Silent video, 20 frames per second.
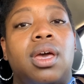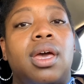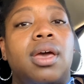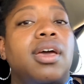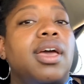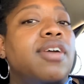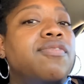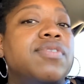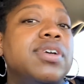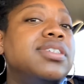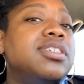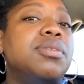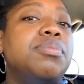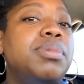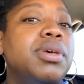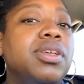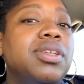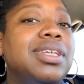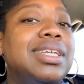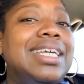
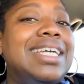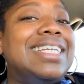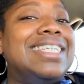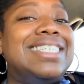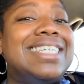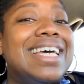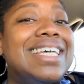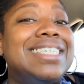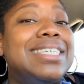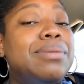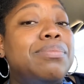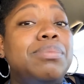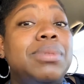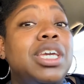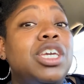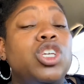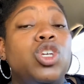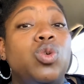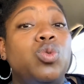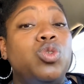Invisibility doesn't
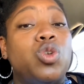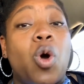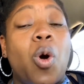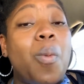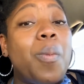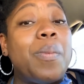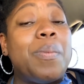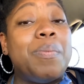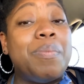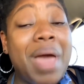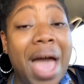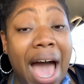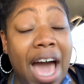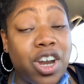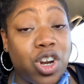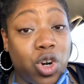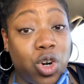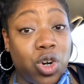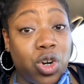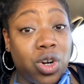mean you don't
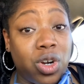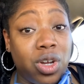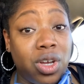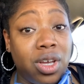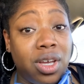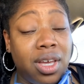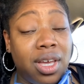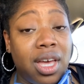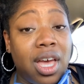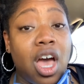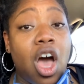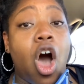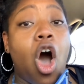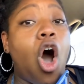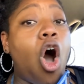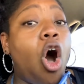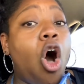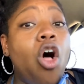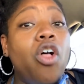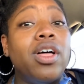matter.
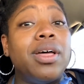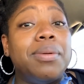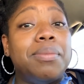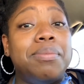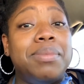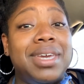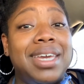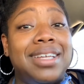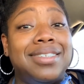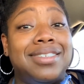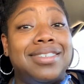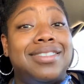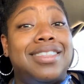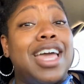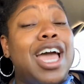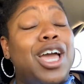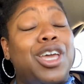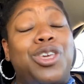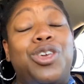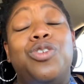All it means is
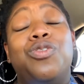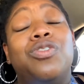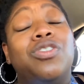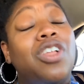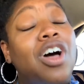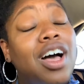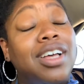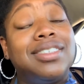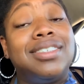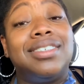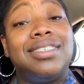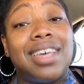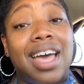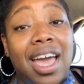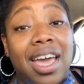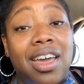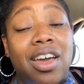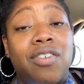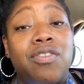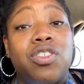that you've lost
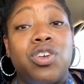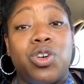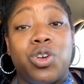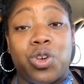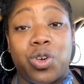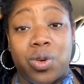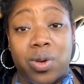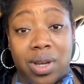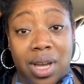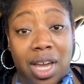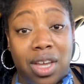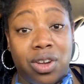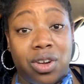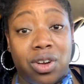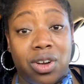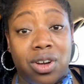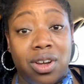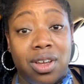sight of the Creator.